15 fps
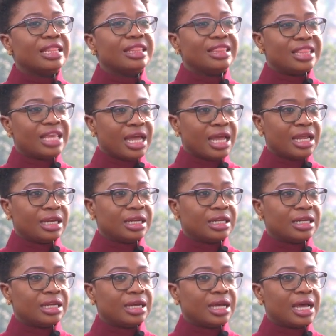
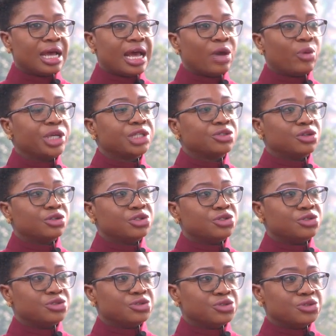Then I went on
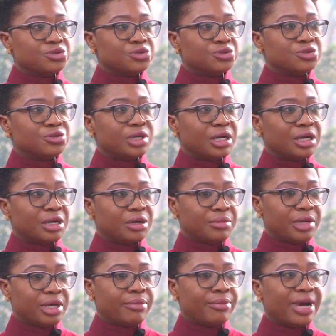to do
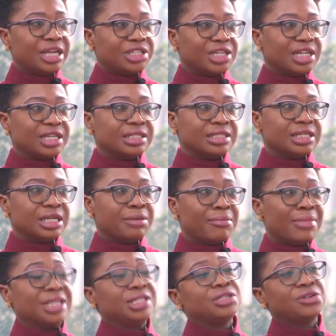um, a bachelor's in
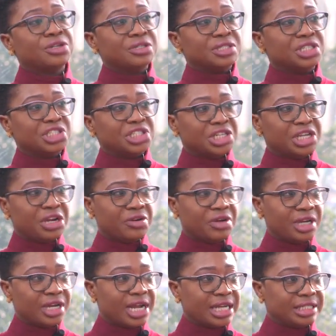materials
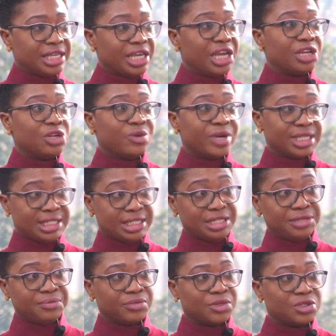engineering at
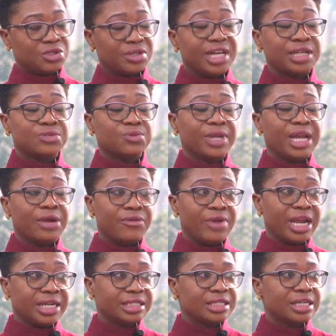KNUST. So that's what I
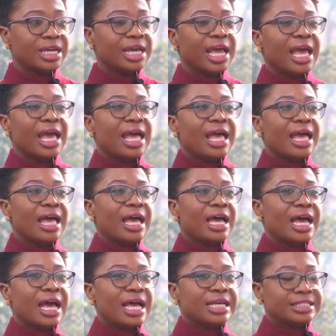read
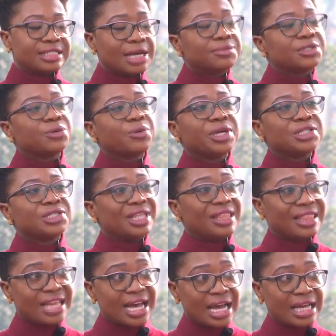subsequent to
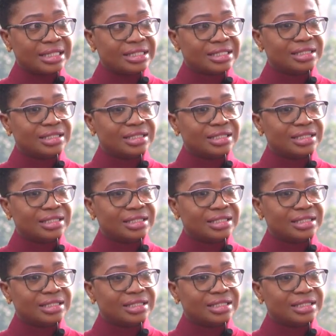that,